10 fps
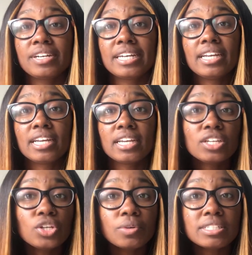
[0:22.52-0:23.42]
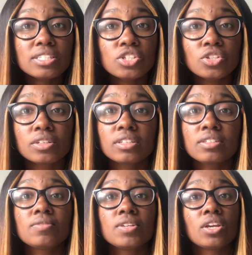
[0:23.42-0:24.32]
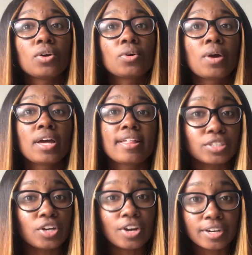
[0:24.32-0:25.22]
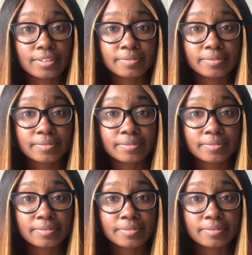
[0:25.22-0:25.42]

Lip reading: you hear any noises during this video, Katara,